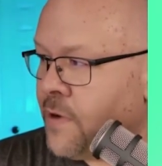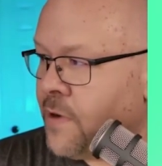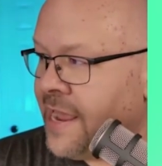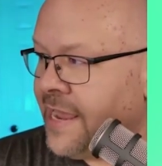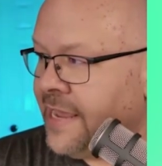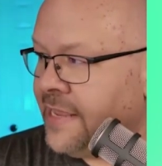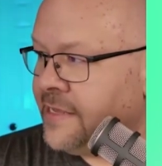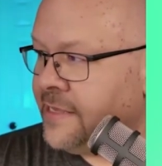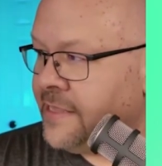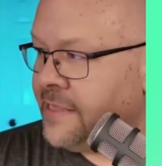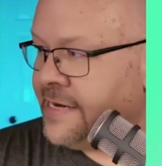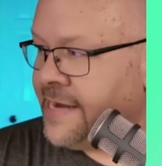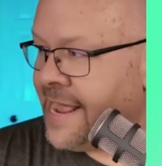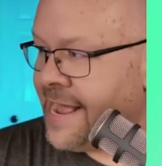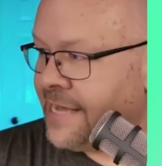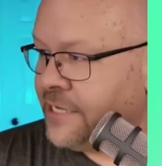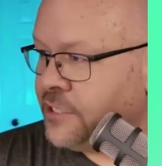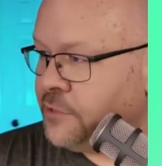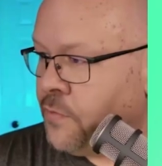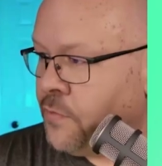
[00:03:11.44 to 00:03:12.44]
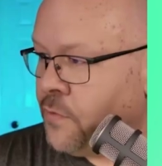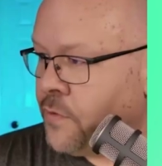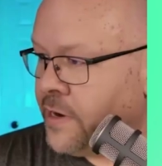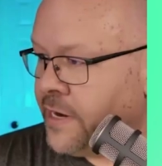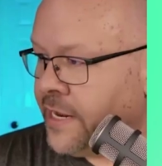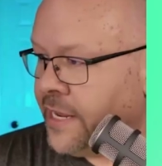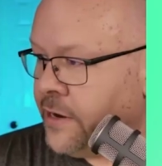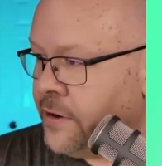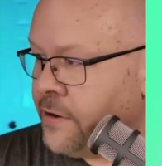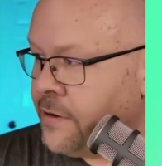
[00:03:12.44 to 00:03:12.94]
right to the
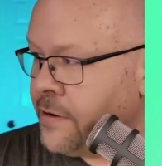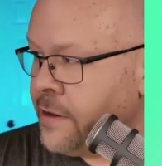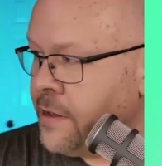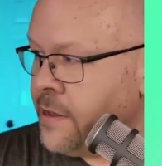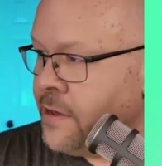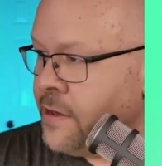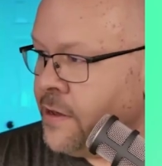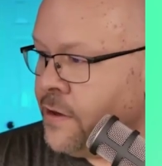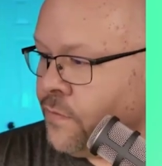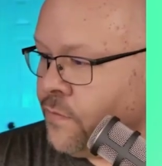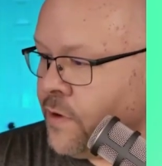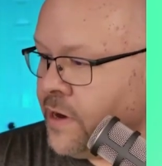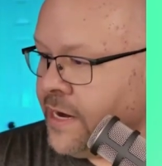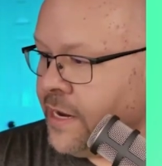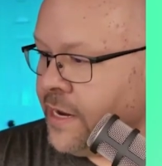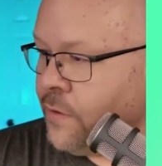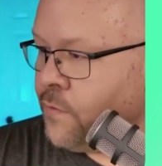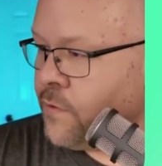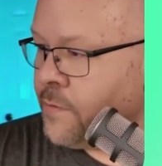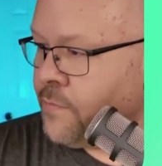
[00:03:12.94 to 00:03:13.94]
dashboard here, running